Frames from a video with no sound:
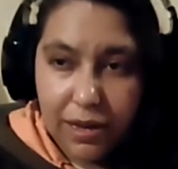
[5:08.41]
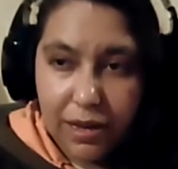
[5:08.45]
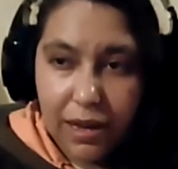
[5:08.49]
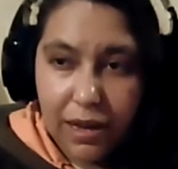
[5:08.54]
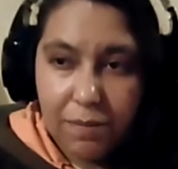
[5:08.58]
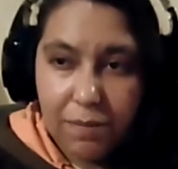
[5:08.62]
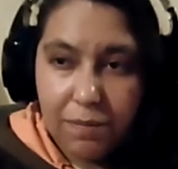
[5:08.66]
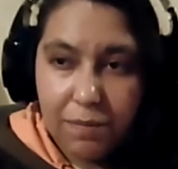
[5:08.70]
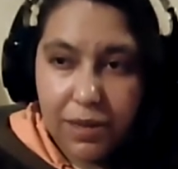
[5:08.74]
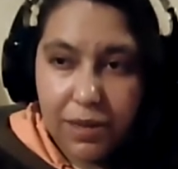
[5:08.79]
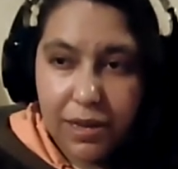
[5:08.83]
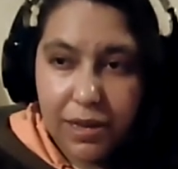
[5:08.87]

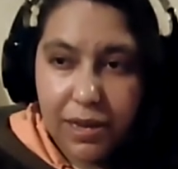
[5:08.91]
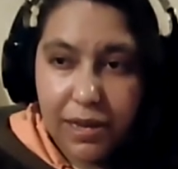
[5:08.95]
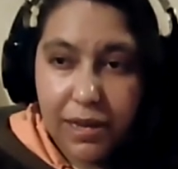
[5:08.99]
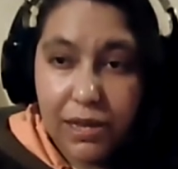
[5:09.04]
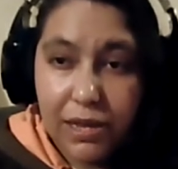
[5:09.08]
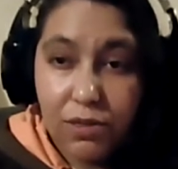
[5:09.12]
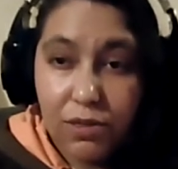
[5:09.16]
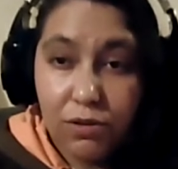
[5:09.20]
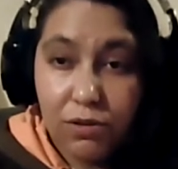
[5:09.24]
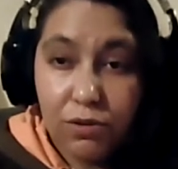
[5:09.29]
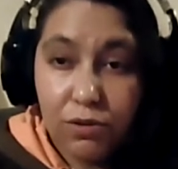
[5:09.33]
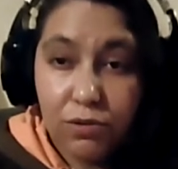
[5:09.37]
have been
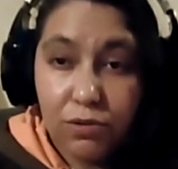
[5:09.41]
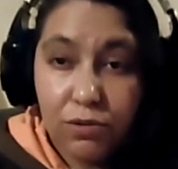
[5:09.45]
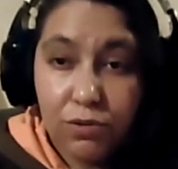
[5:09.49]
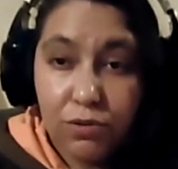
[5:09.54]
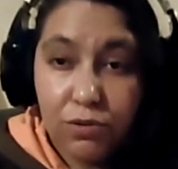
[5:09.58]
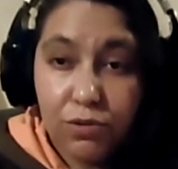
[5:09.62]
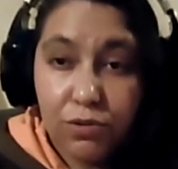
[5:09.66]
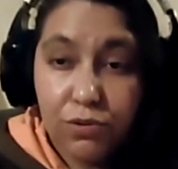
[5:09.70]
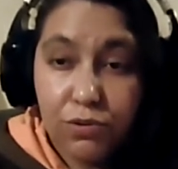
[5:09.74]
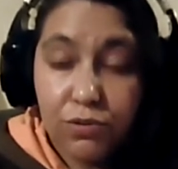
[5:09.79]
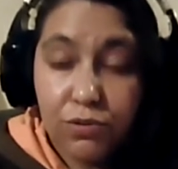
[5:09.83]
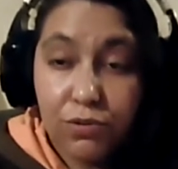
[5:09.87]

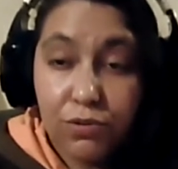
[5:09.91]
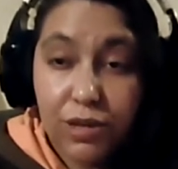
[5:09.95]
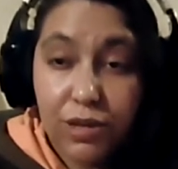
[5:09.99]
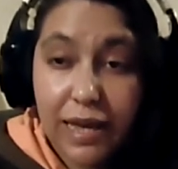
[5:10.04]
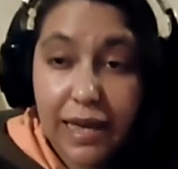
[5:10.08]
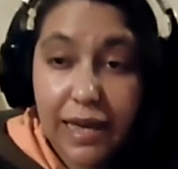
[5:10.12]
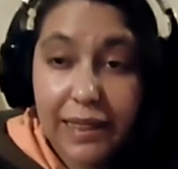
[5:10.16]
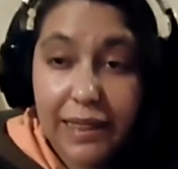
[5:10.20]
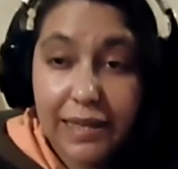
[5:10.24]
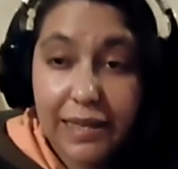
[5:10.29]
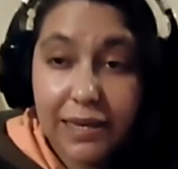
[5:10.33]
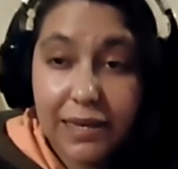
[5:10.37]
introduced through the
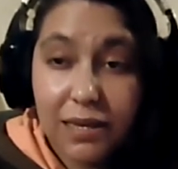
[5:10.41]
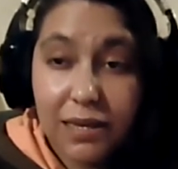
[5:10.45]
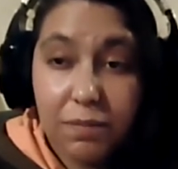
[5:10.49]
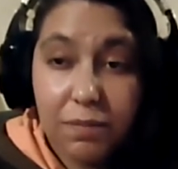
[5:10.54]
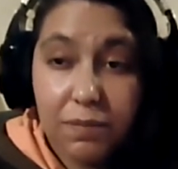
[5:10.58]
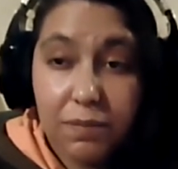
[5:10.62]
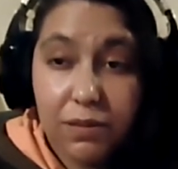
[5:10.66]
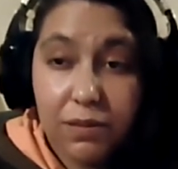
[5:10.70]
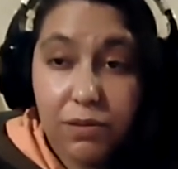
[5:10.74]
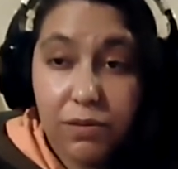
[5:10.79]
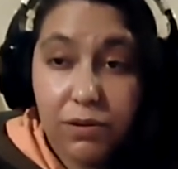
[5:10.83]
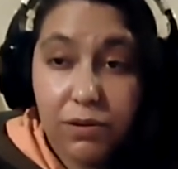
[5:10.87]

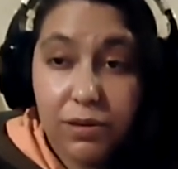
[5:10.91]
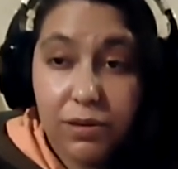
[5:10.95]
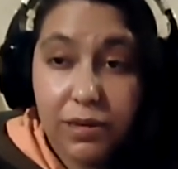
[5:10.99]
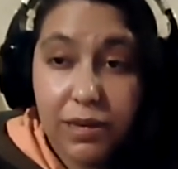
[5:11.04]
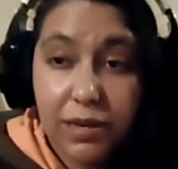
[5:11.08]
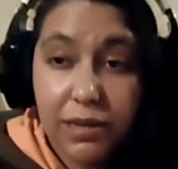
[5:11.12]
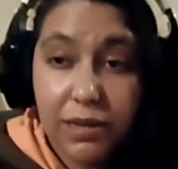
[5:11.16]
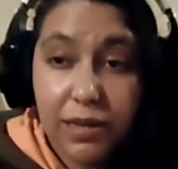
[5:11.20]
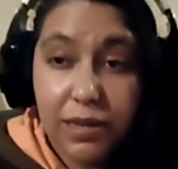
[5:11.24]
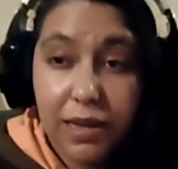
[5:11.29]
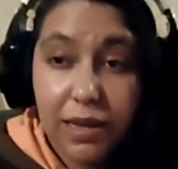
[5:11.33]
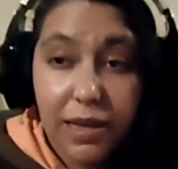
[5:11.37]
anticipatory
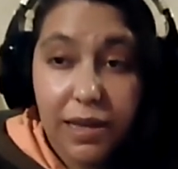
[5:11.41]
set,